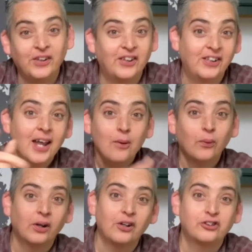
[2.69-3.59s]
and today
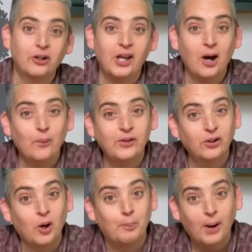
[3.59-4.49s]
we're gonna show you how we
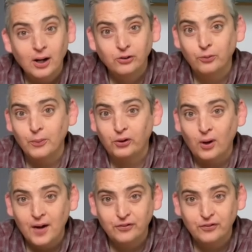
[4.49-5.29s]
took a box from the craft